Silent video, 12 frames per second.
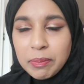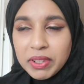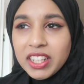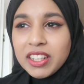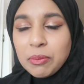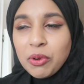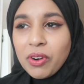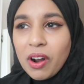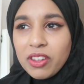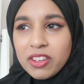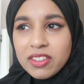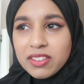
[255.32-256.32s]
But then the more
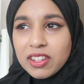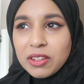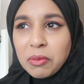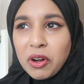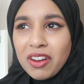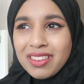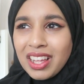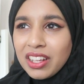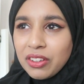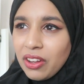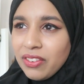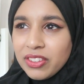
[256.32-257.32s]
I used it, the more I was like,
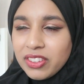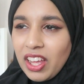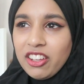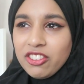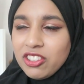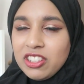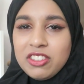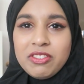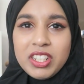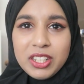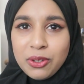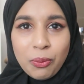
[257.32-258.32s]
no, it's actually
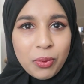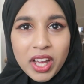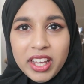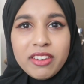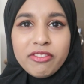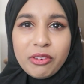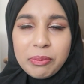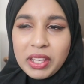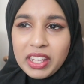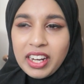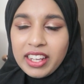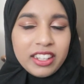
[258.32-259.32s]
really not working for
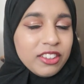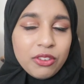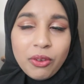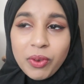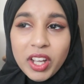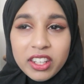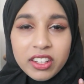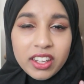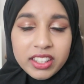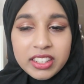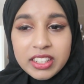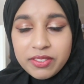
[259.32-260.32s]
me. Like, it's not working
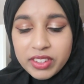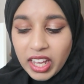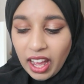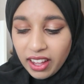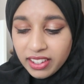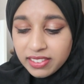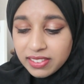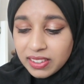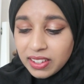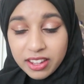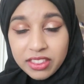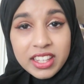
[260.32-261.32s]
underneath the eyes.
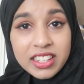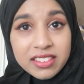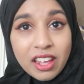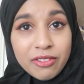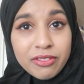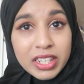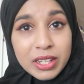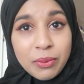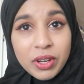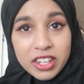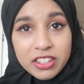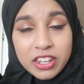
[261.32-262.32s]
And the thing is, I really
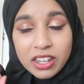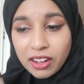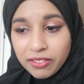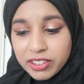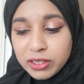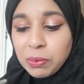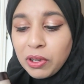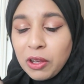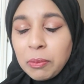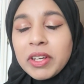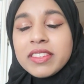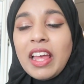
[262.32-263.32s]
wanted to love this
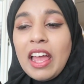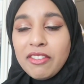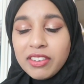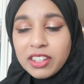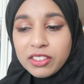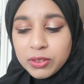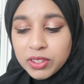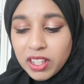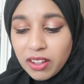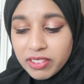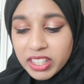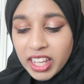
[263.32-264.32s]
product because everyone else was
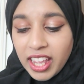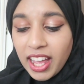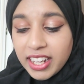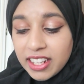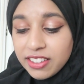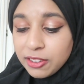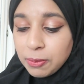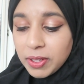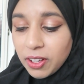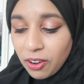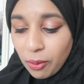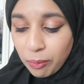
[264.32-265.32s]
loving it and I did
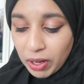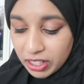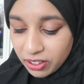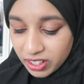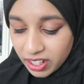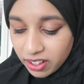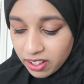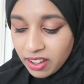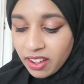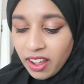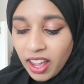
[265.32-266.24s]
spend a lot of money on it.